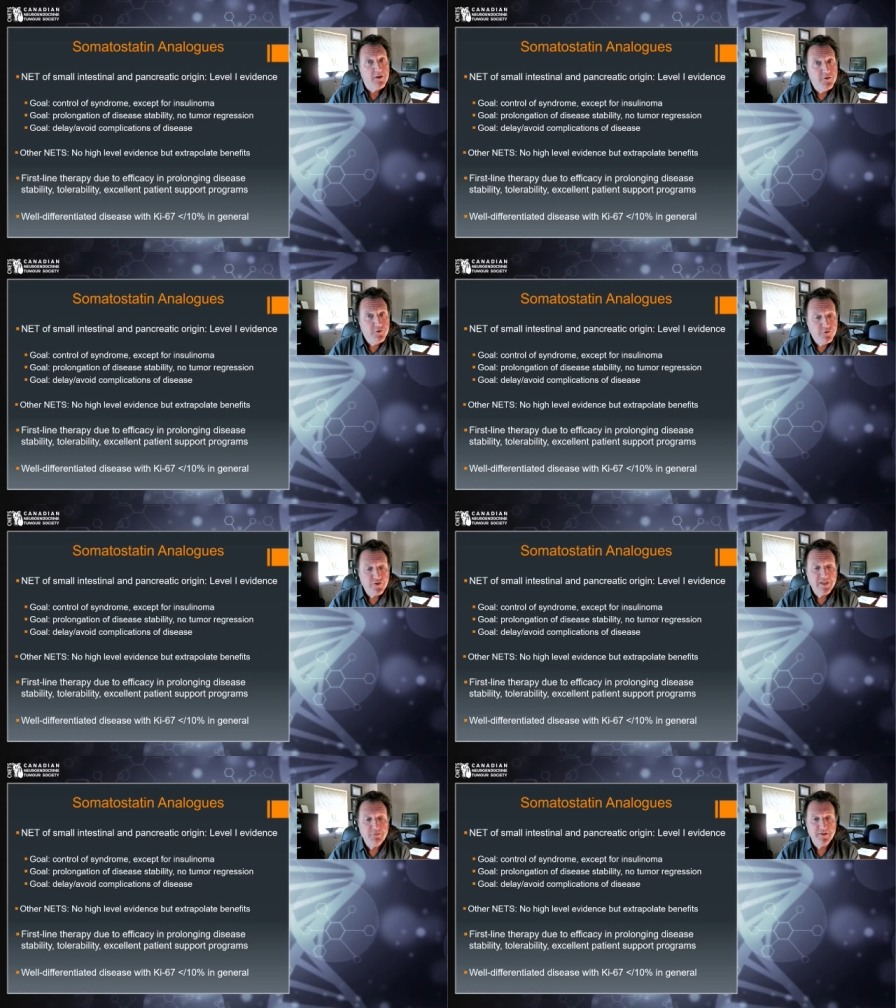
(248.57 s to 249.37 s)

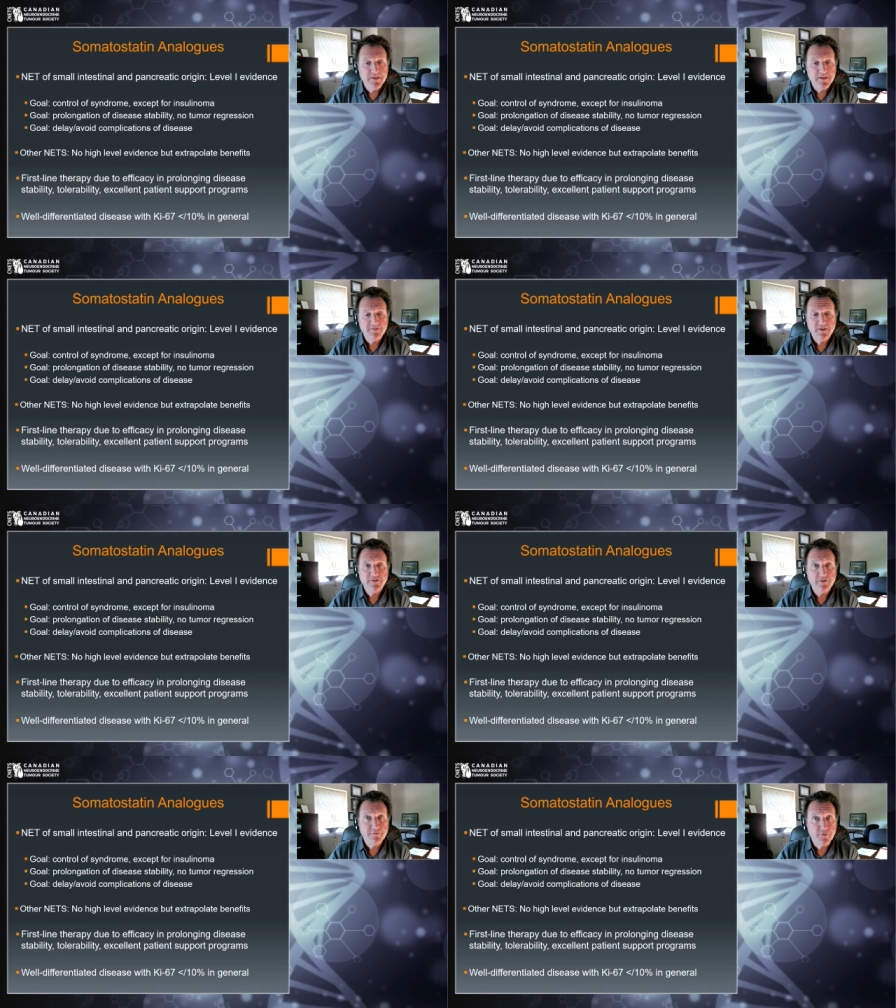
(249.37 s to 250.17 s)
Usually we think of
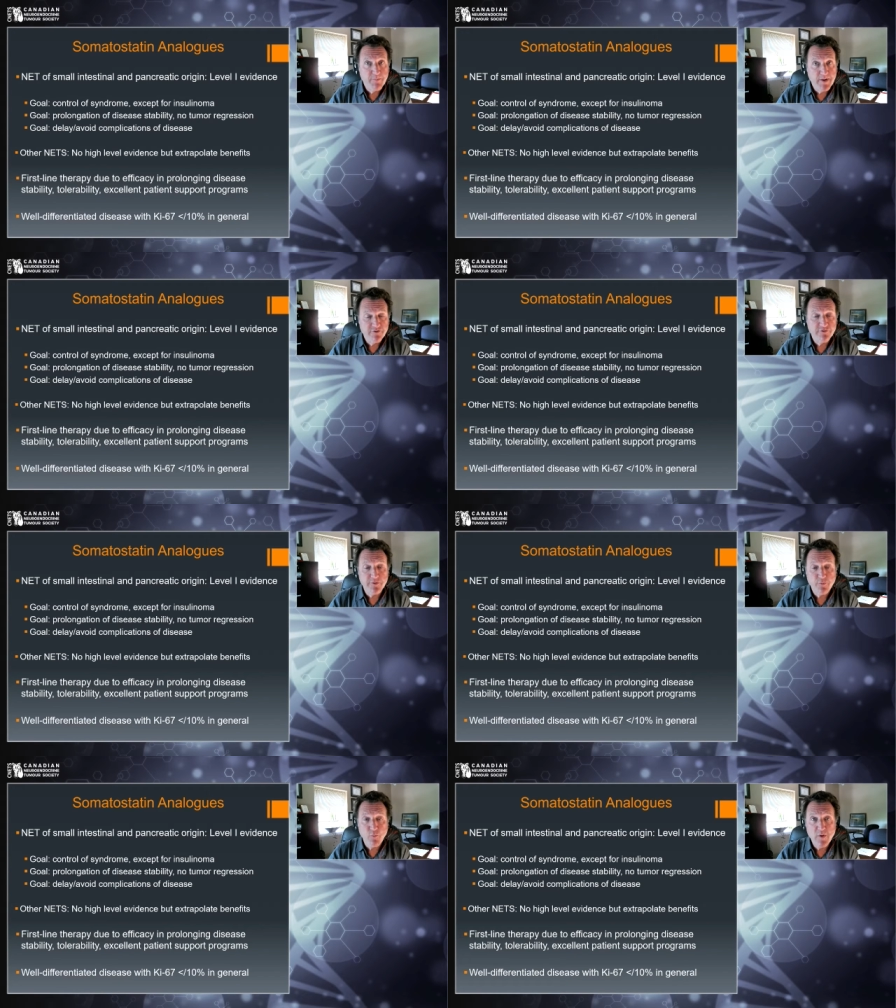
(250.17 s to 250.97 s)
this for patients
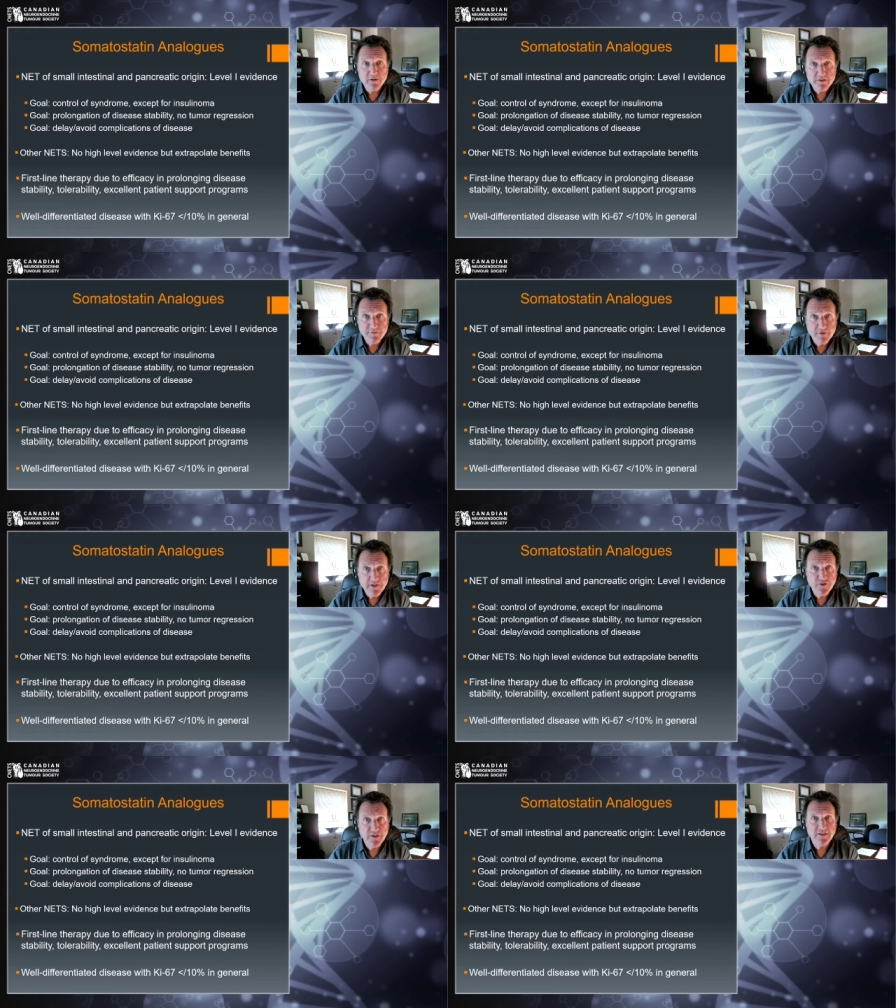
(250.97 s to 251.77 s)
with
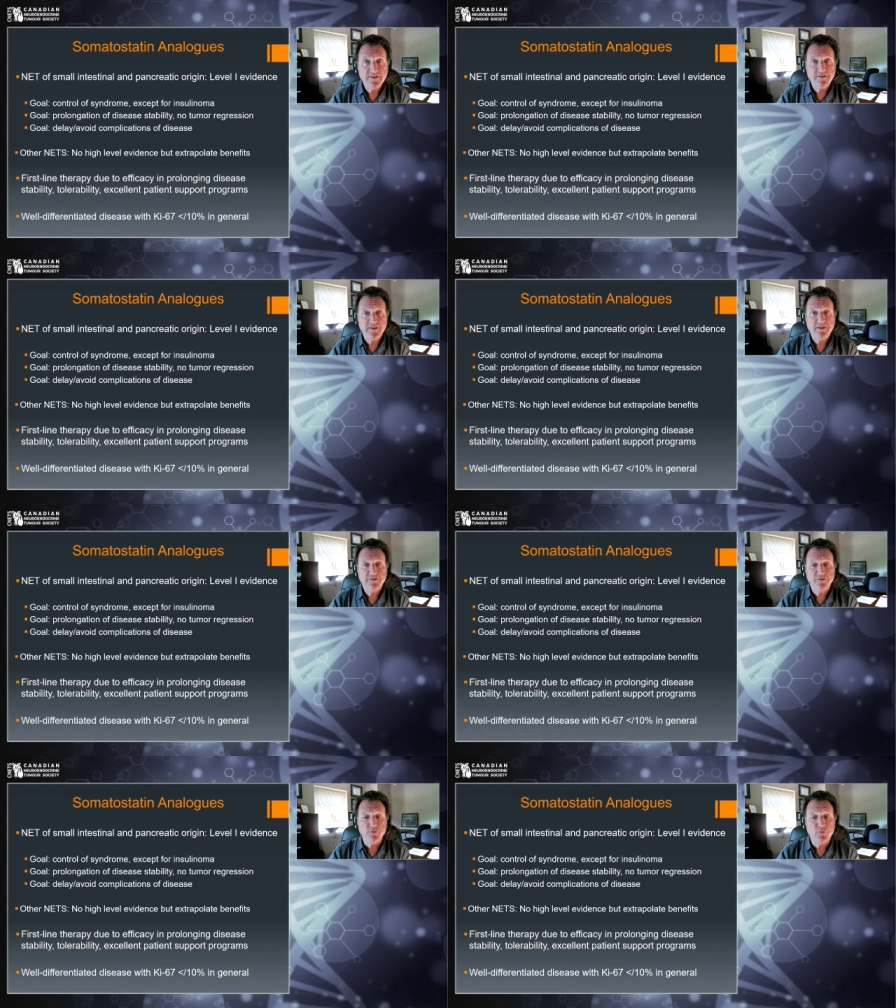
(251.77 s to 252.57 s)
well-differentiated
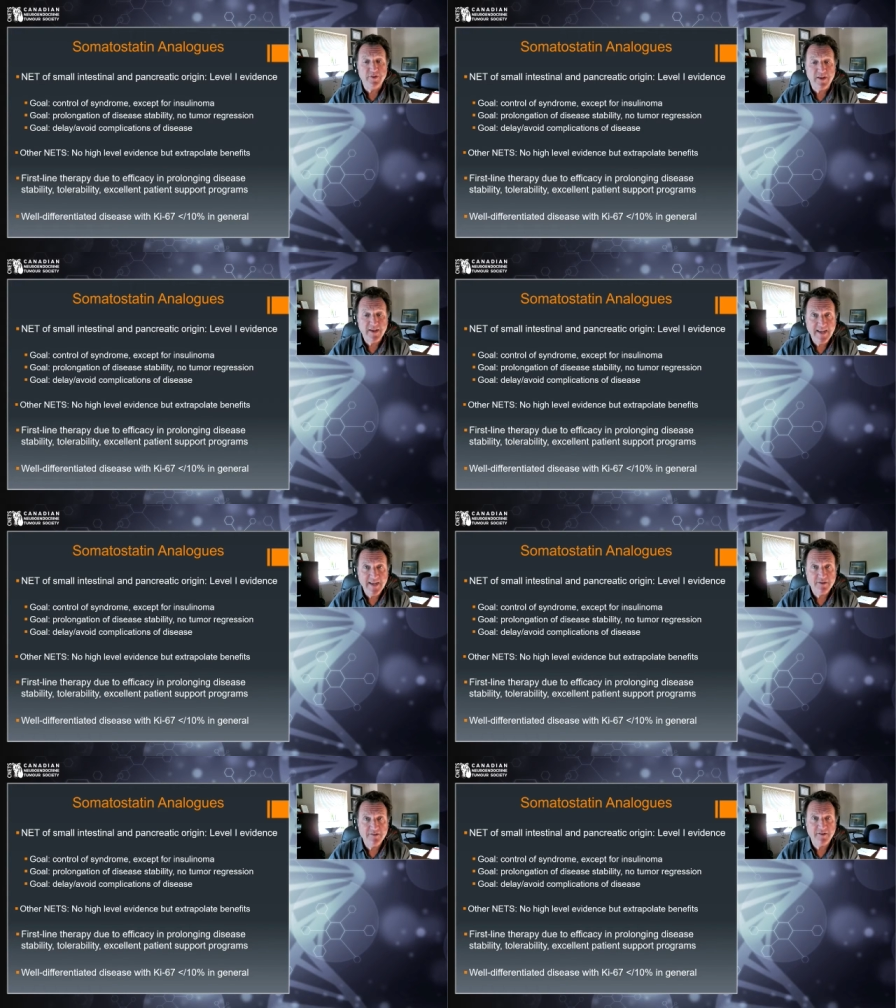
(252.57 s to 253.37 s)
disease with a
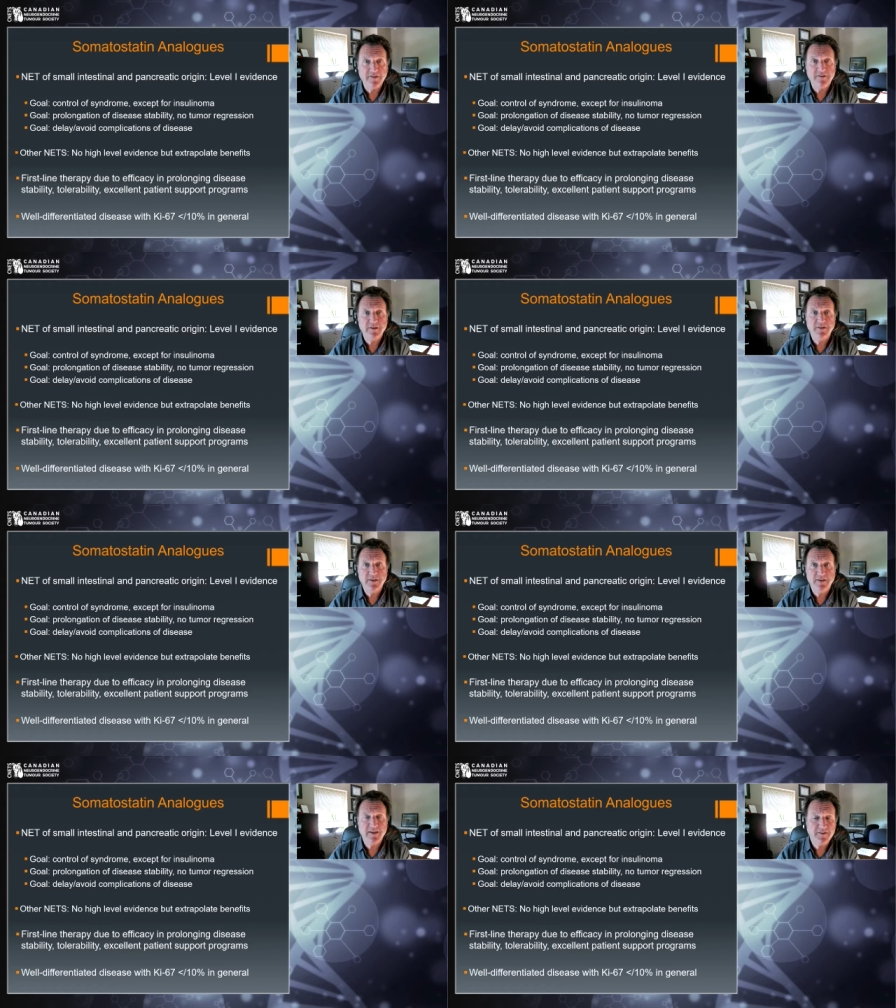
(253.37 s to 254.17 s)
KI67
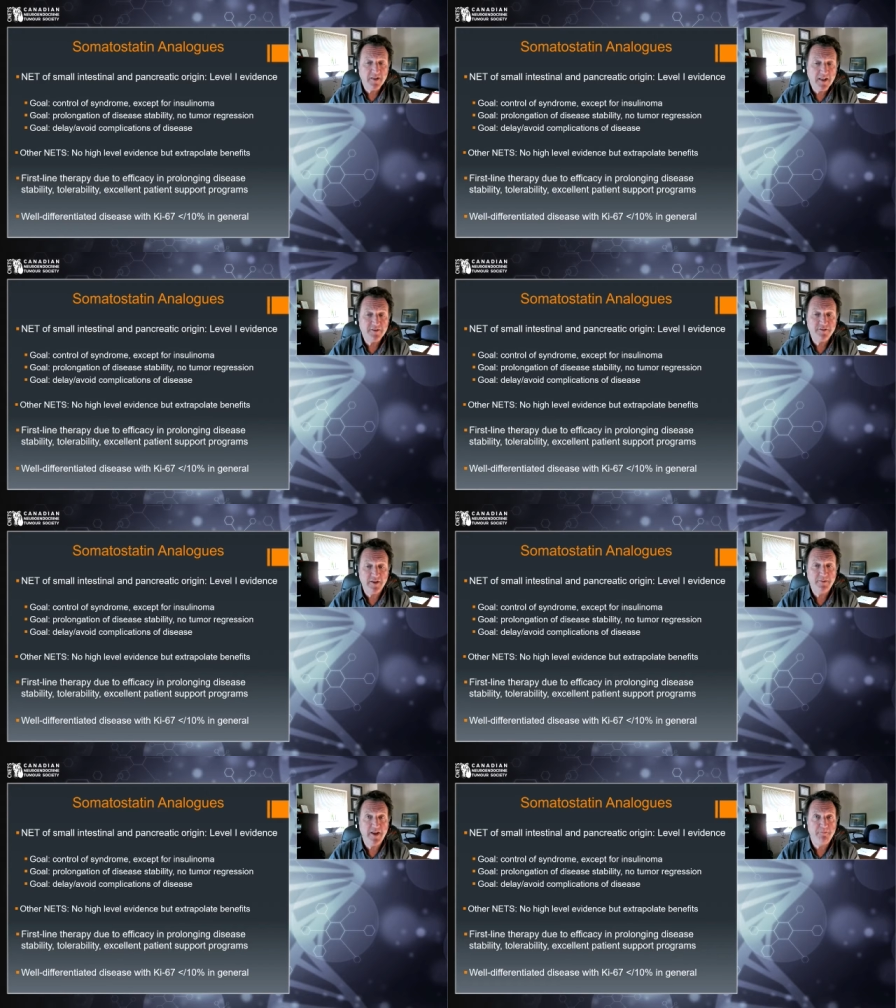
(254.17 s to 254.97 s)
index less
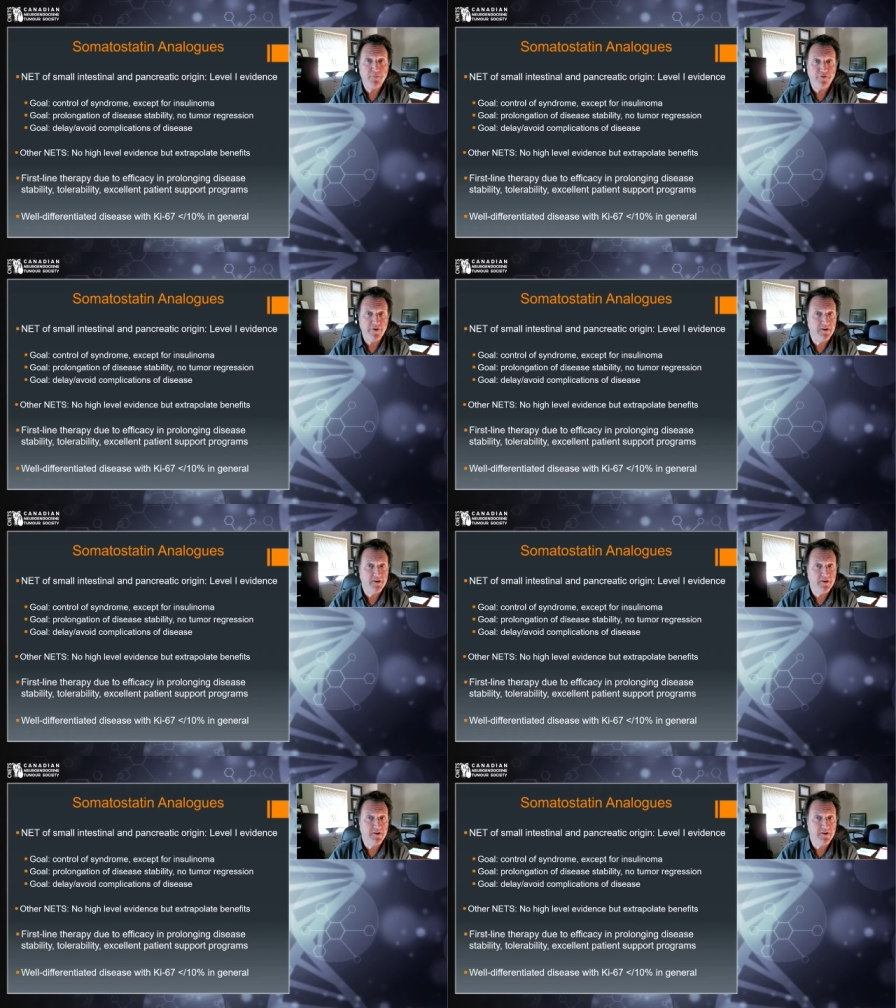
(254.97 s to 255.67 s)
than 10%